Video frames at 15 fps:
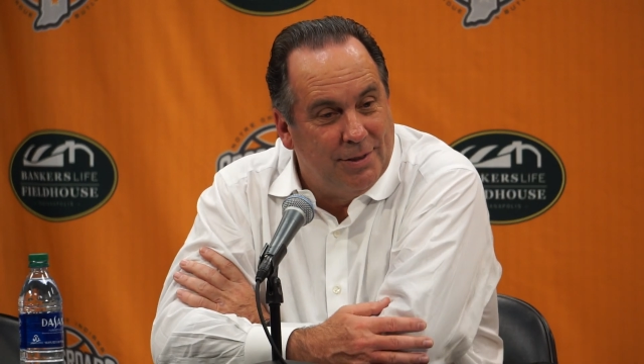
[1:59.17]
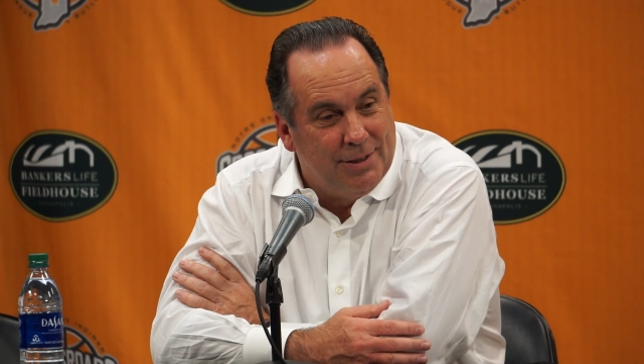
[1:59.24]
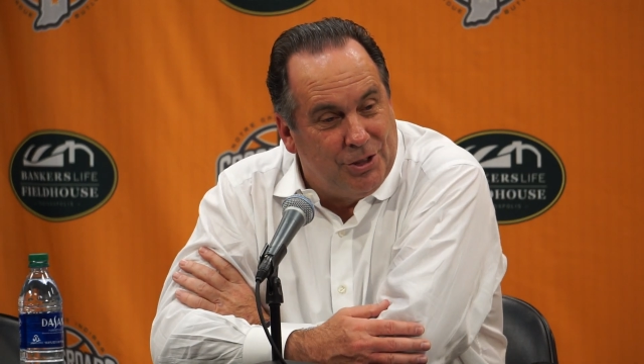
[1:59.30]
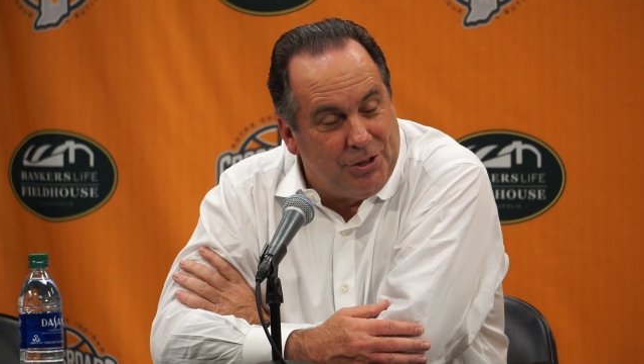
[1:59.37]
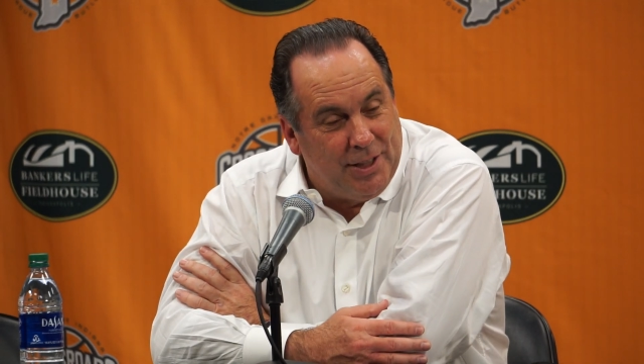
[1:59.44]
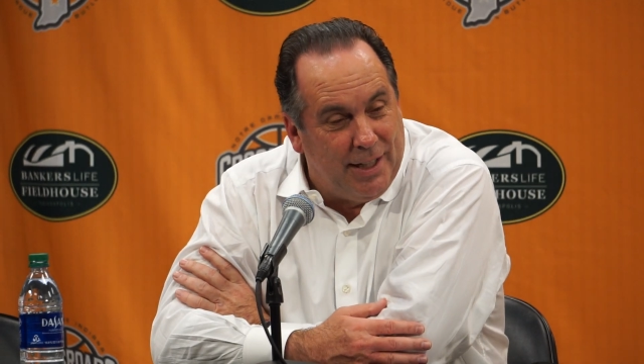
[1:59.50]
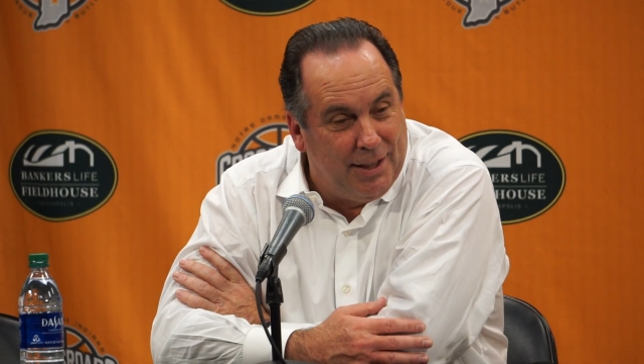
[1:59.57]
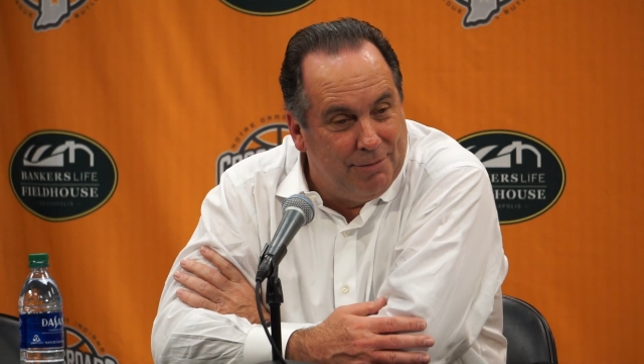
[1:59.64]

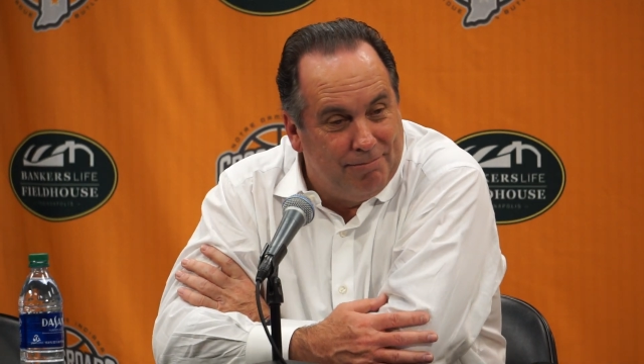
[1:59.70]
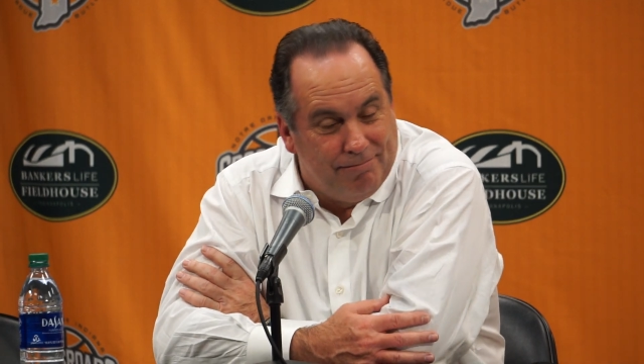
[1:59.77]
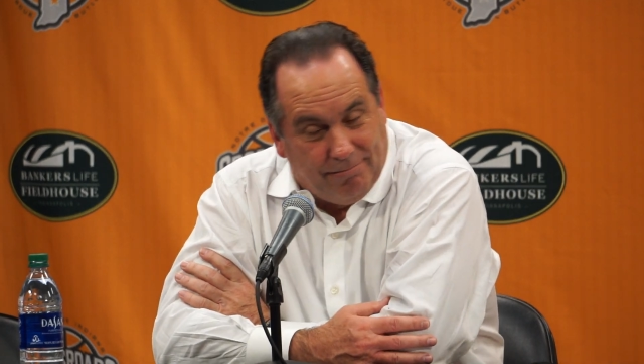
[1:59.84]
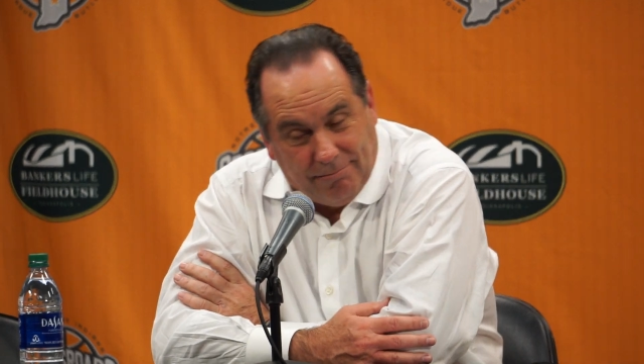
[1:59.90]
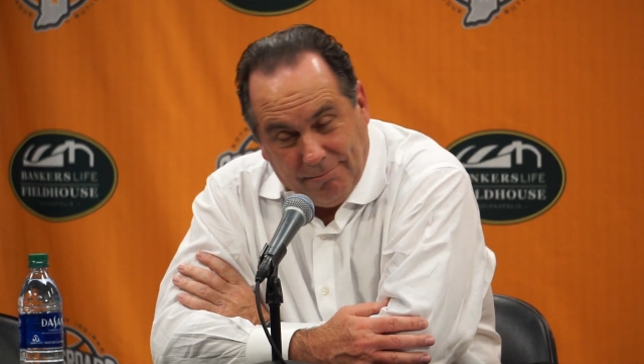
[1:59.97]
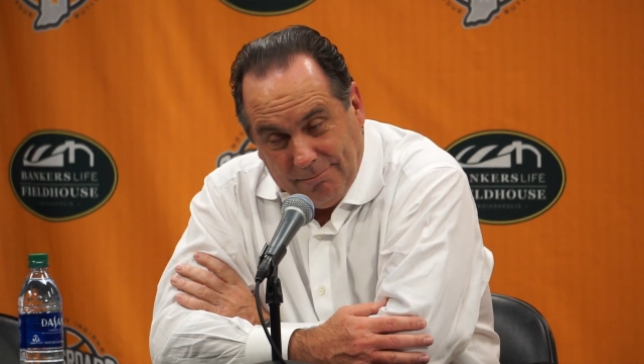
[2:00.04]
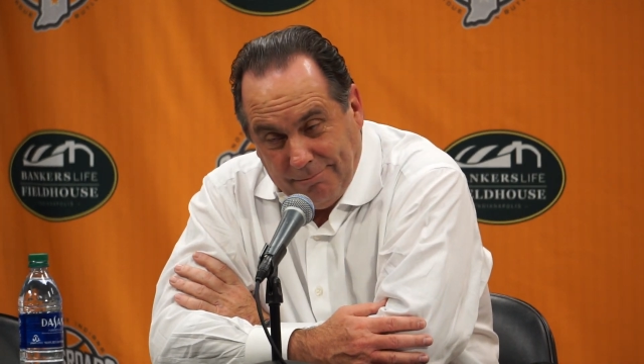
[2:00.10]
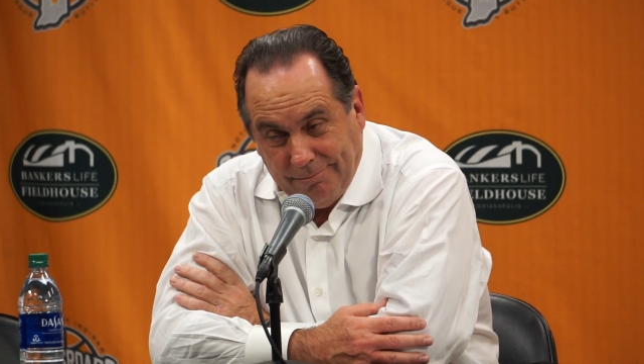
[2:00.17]
instead of
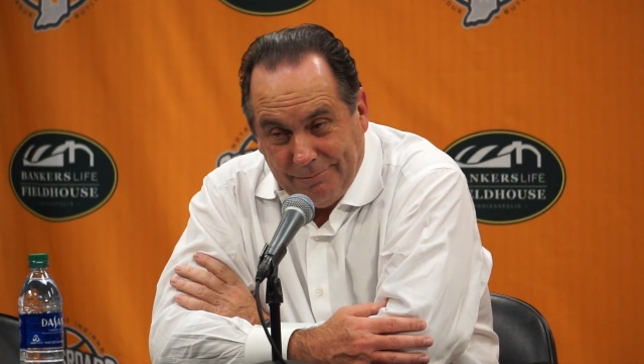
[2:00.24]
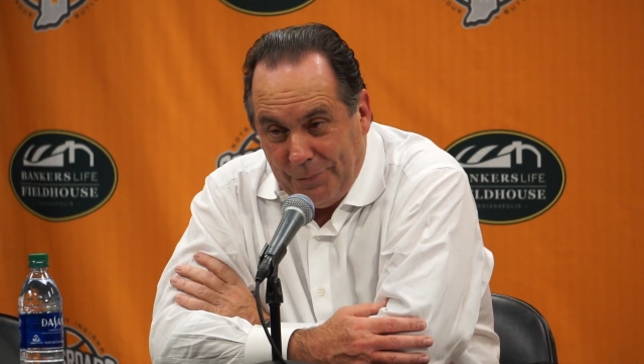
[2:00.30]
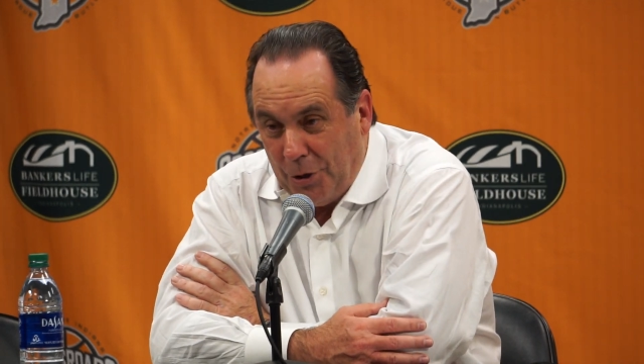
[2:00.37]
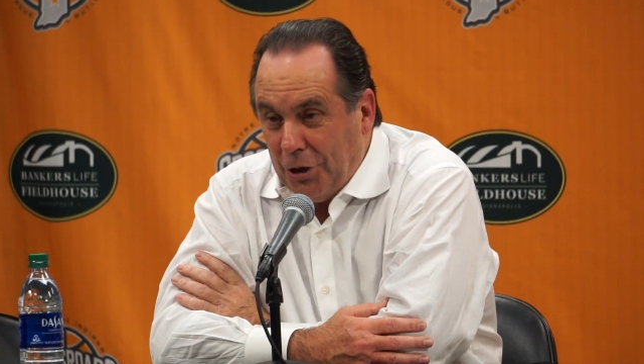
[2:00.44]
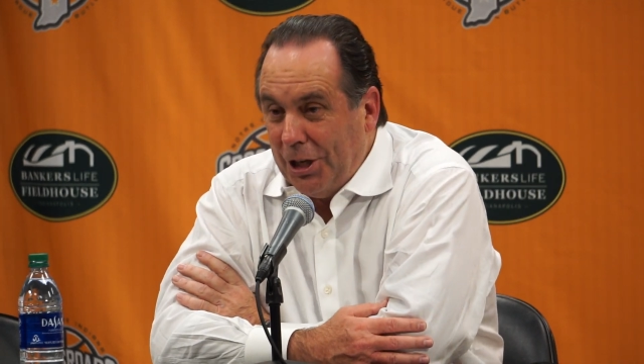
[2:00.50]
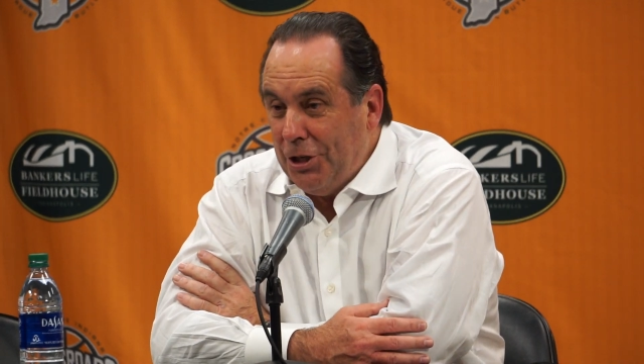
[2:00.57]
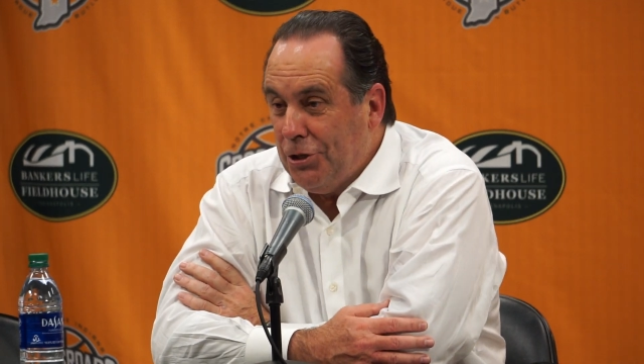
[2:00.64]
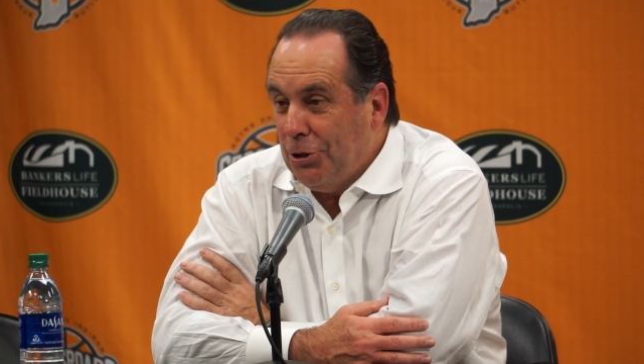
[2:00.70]

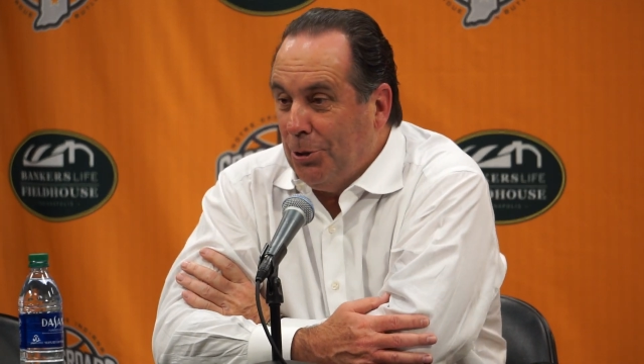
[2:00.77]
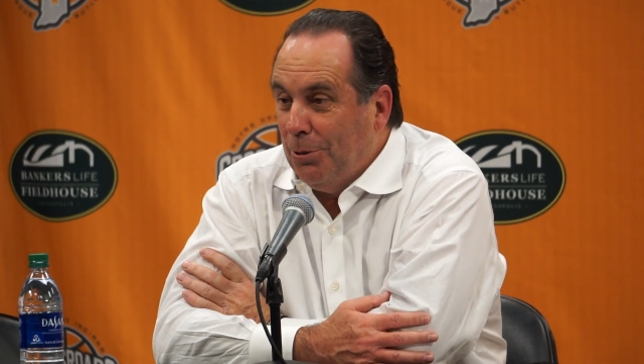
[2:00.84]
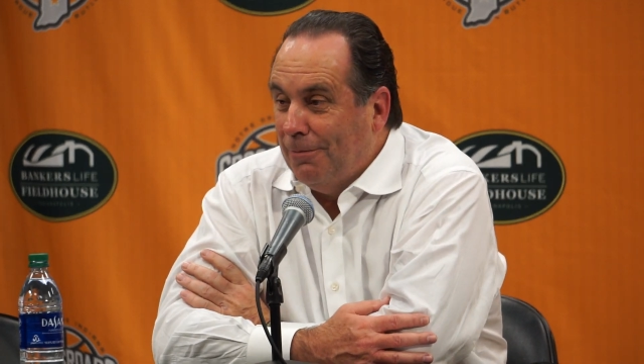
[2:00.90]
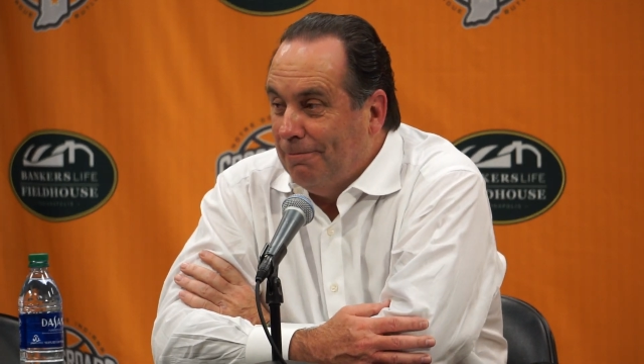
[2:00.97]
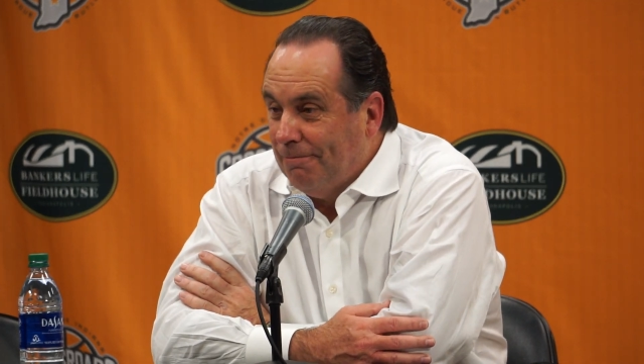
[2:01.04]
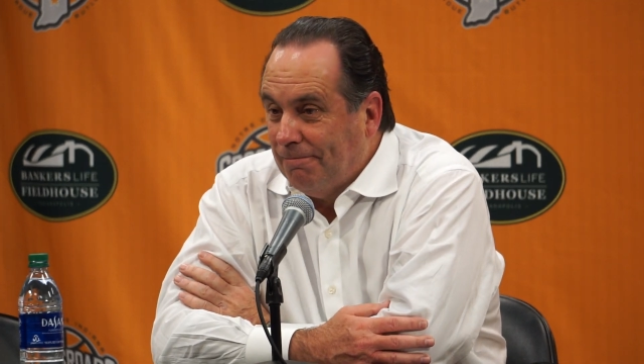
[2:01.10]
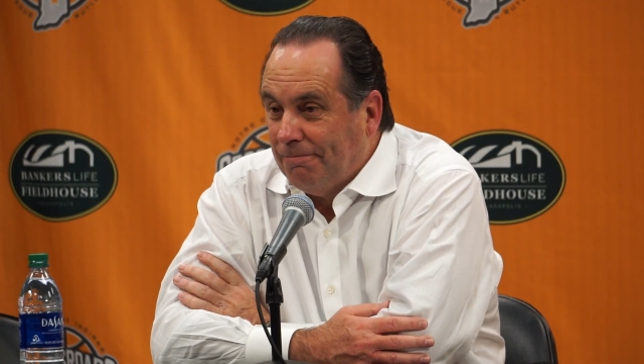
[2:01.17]
32.